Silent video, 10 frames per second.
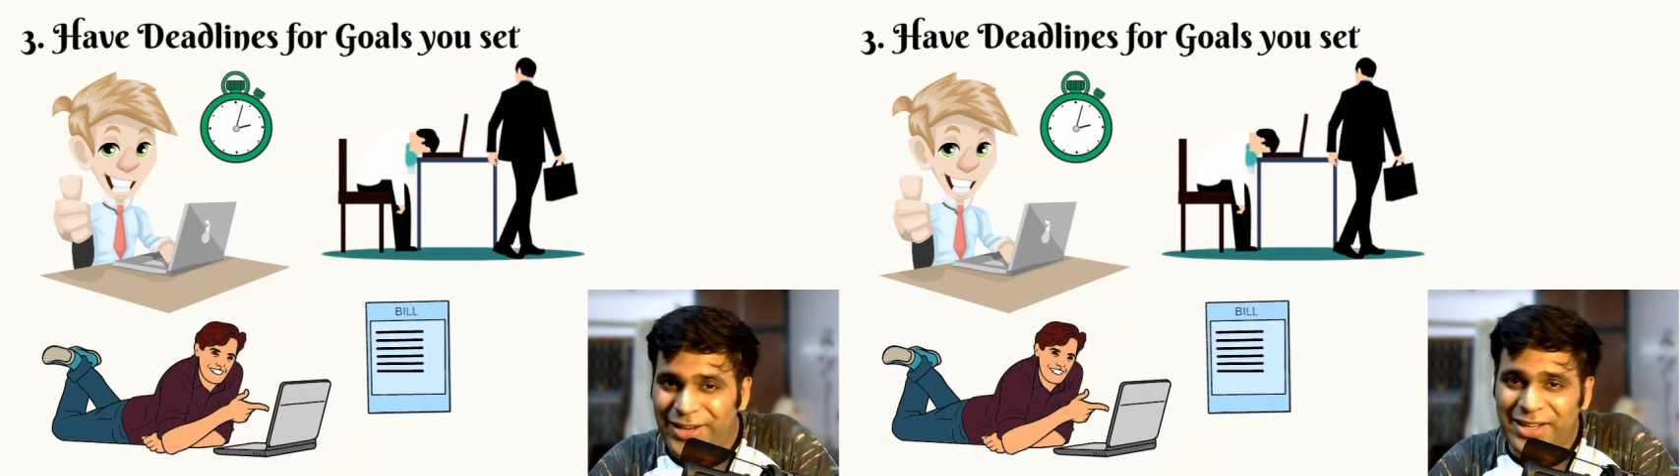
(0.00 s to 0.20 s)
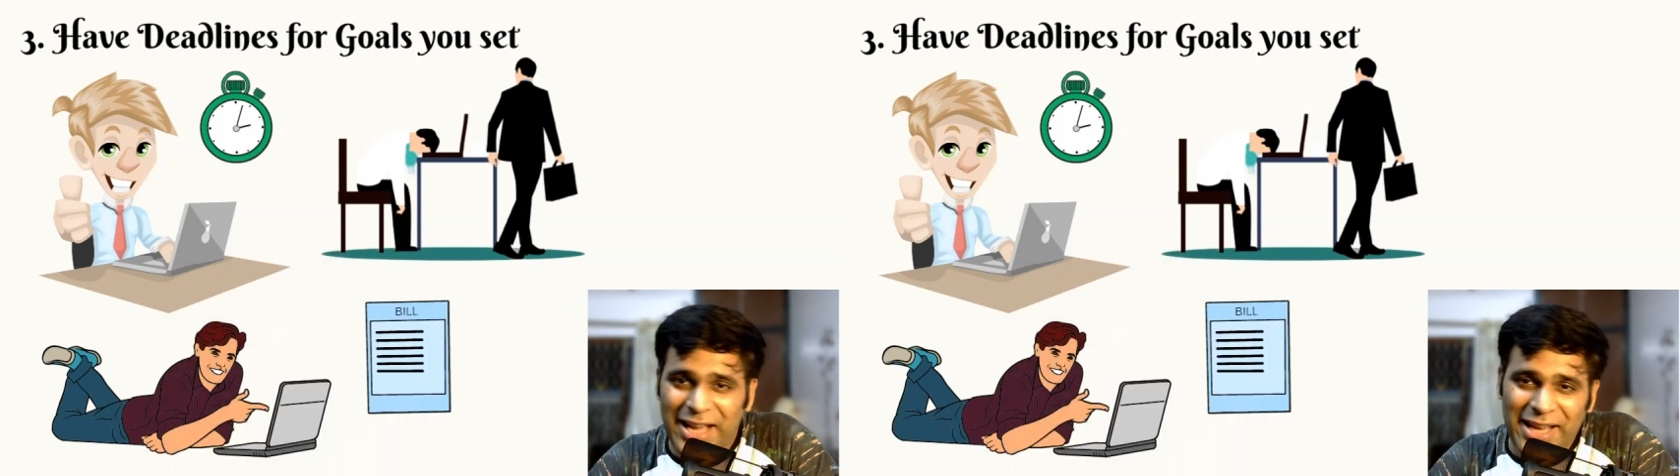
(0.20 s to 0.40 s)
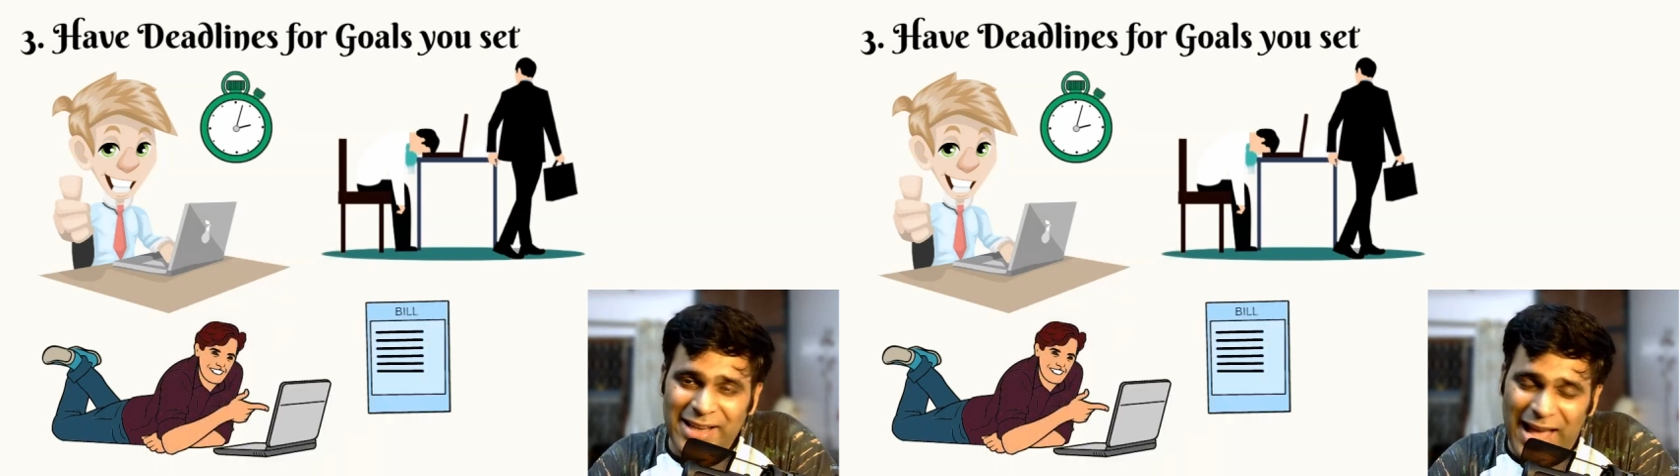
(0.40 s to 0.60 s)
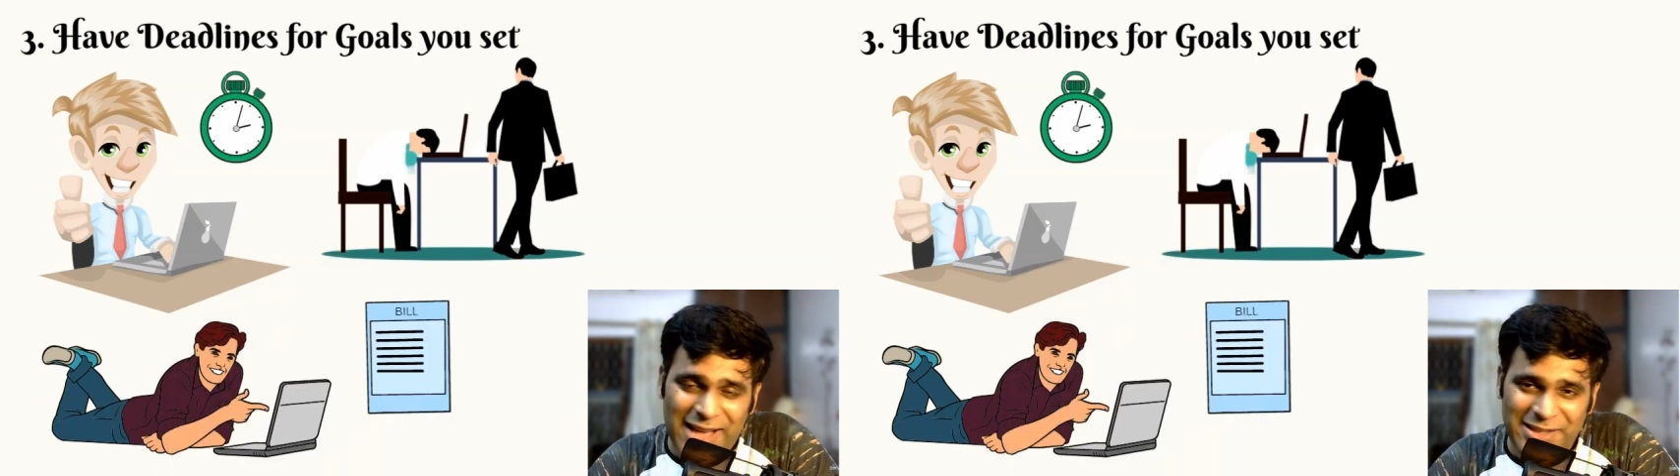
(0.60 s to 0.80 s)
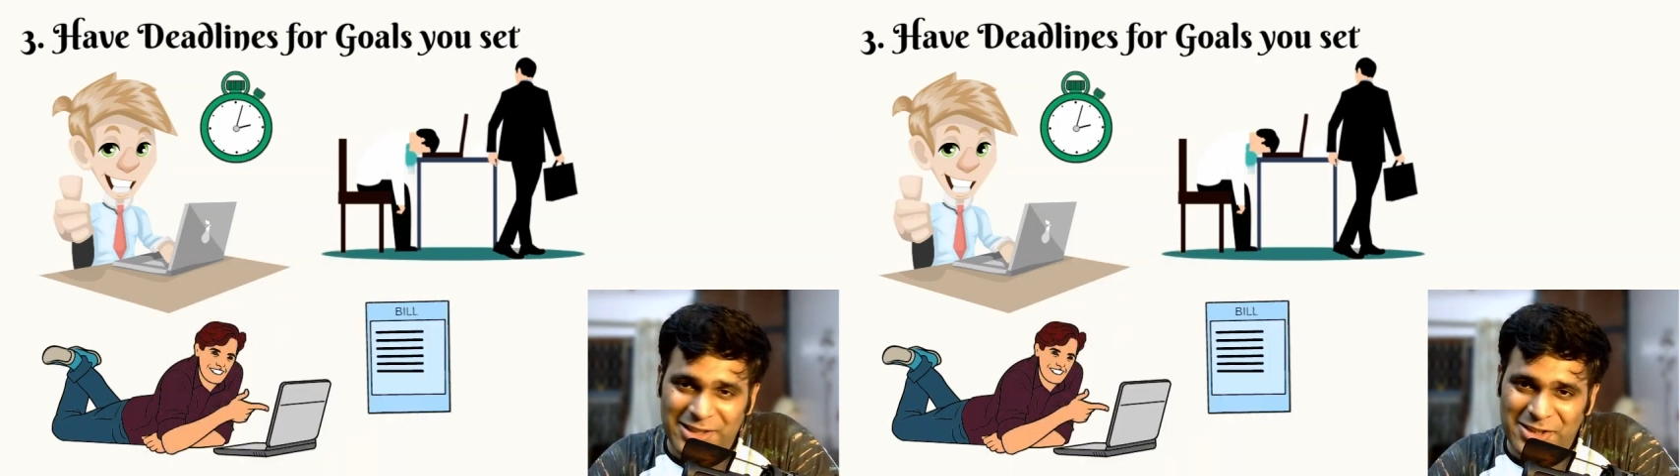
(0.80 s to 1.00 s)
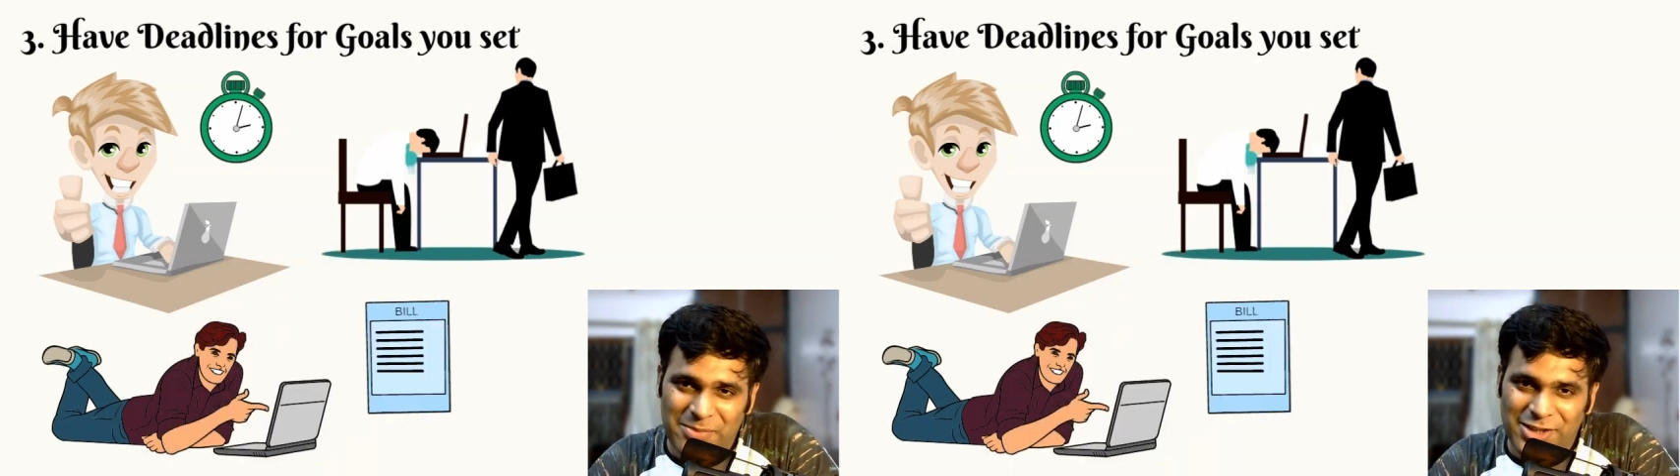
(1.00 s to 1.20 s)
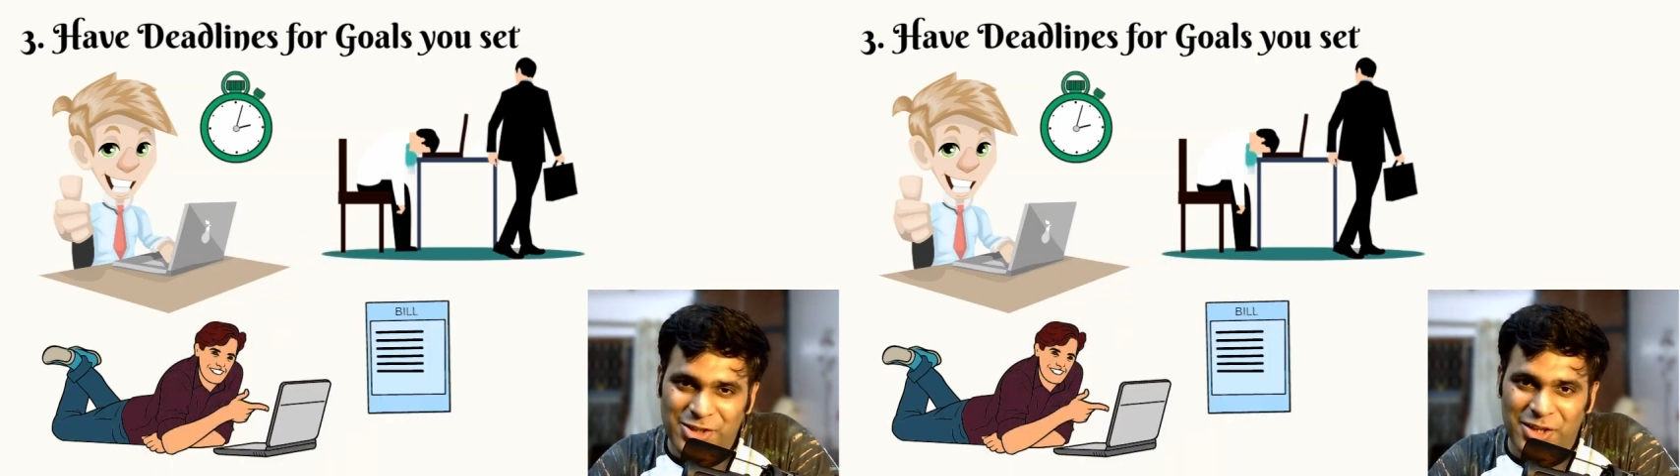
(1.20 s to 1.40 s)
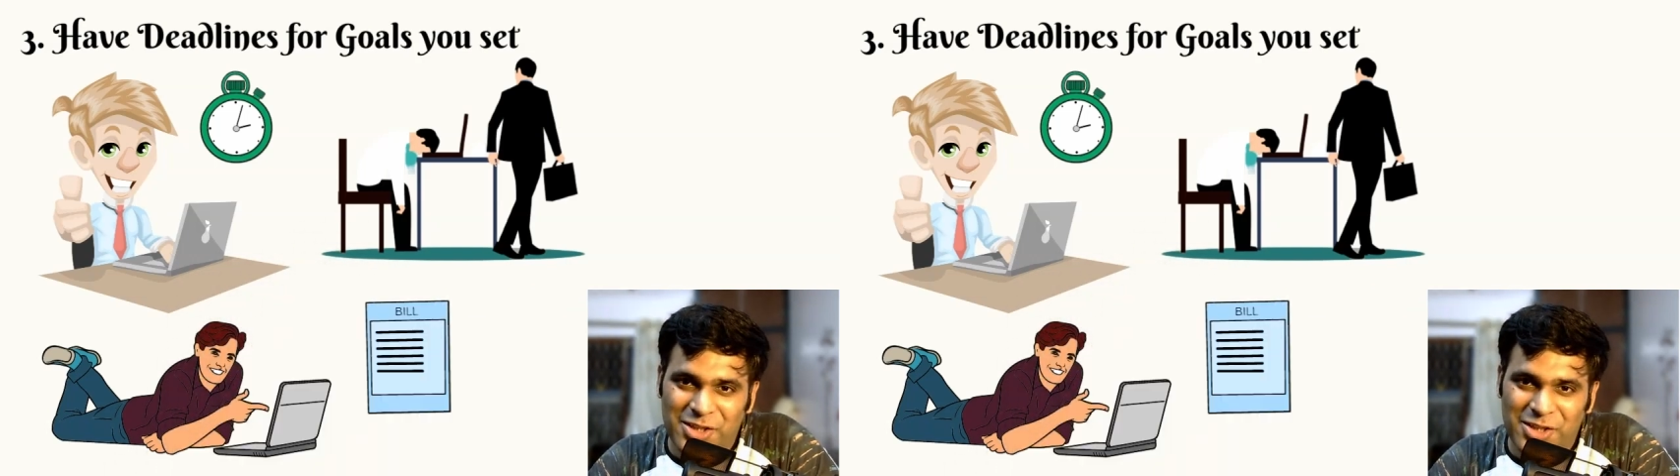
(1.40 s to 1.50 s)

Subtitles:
Deadline has its magic.